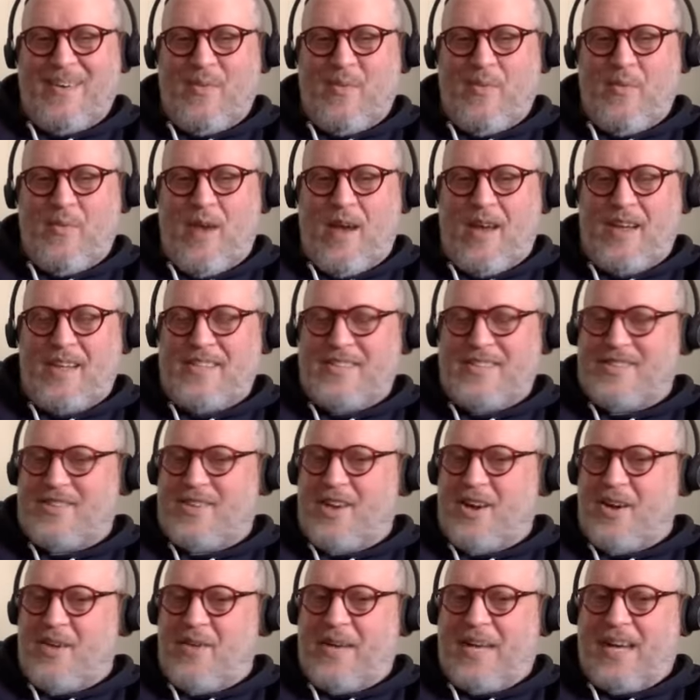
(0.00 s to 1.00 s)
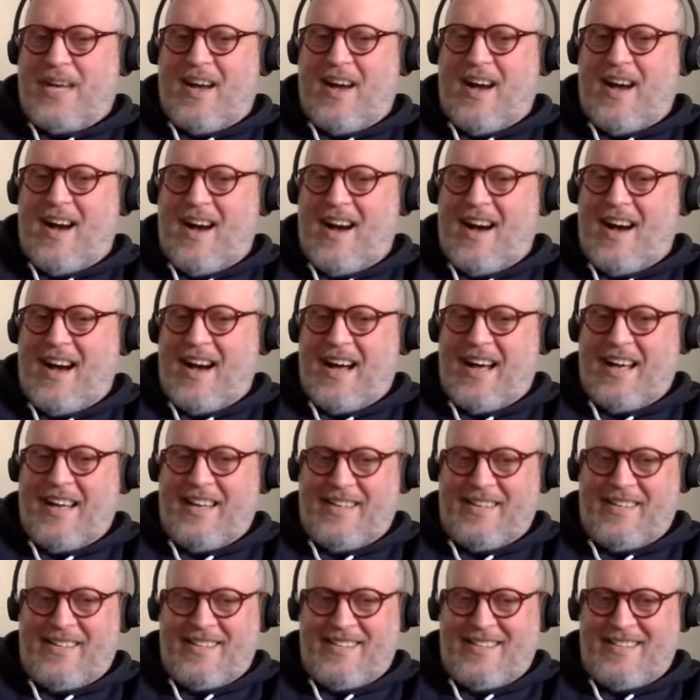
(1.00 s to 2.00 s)
what is going on?
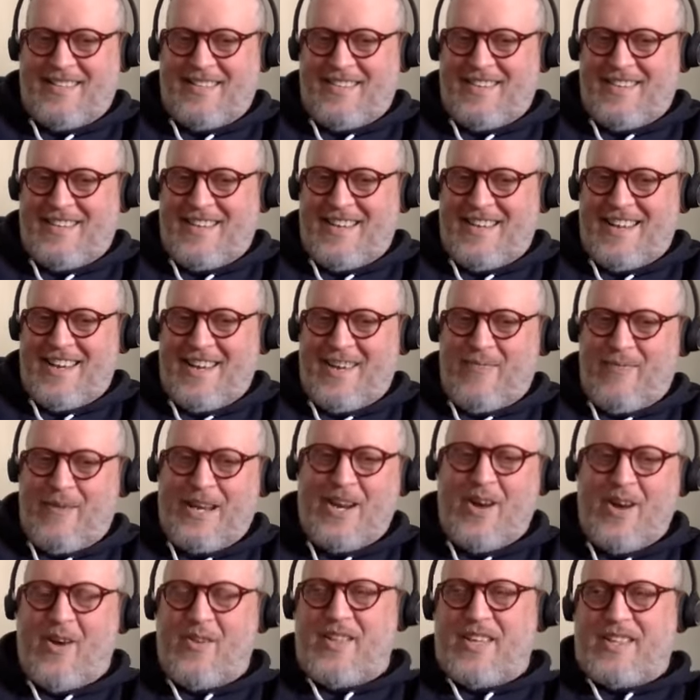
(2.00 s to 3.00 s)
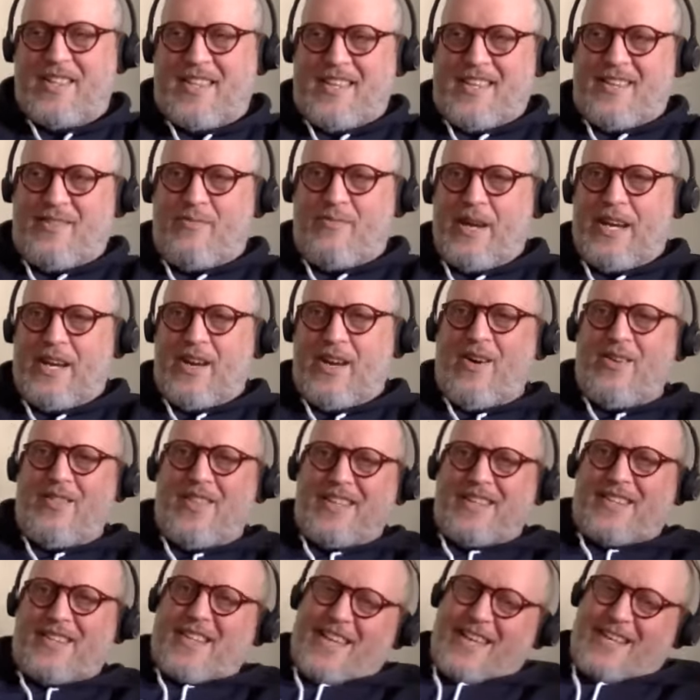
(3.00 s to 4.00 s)
We know
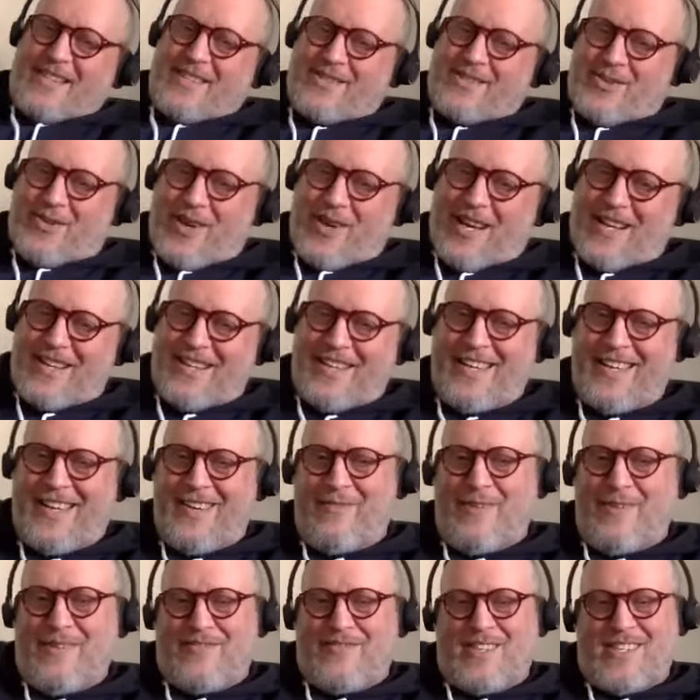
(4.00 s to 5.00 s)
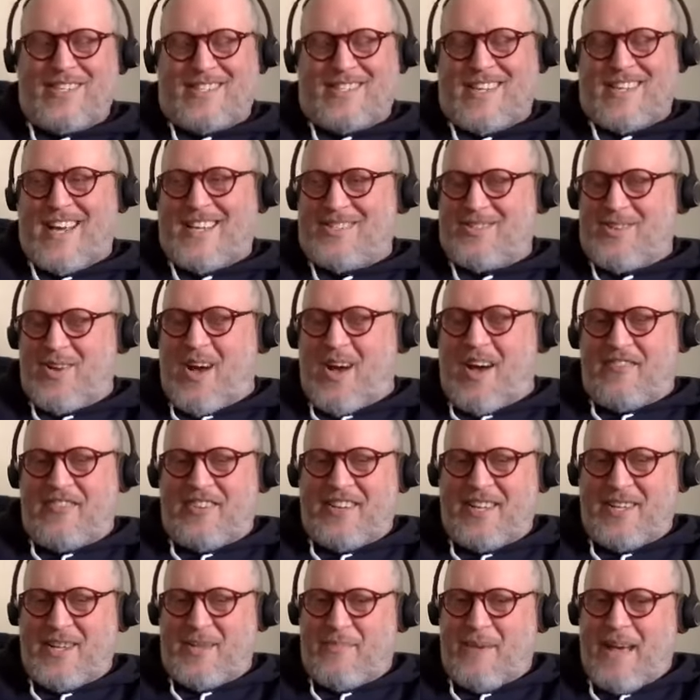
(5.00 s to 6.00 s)
that Israeli. We've discussed
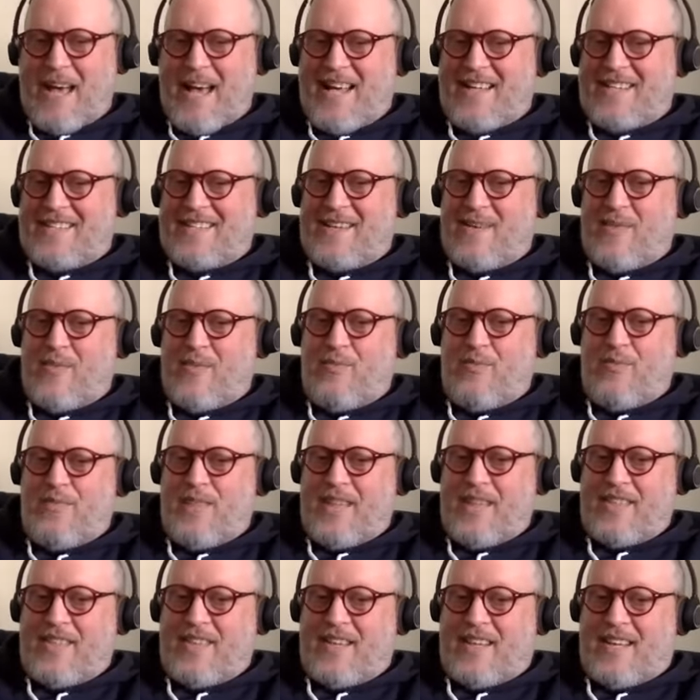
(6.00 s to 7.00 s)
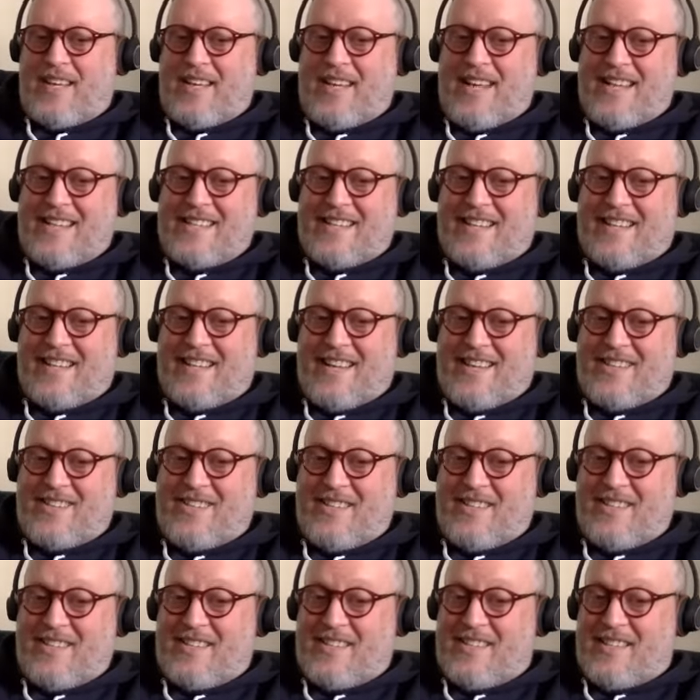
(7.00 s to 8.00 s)
often in the past that the Knesset
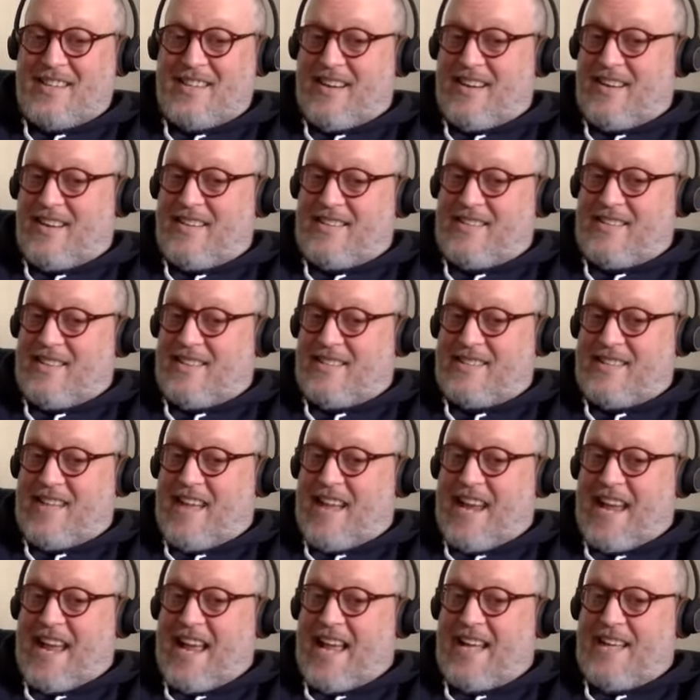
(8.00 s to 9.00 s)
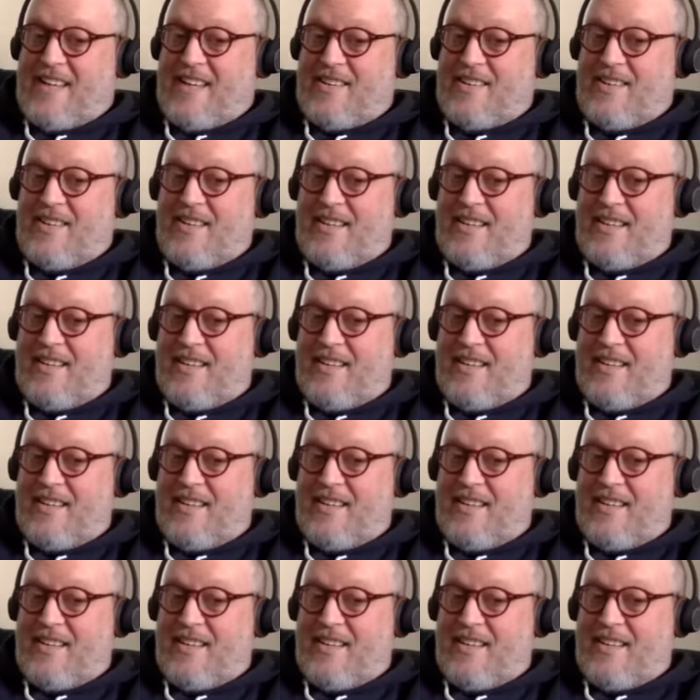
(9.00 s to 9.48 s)
elections does not end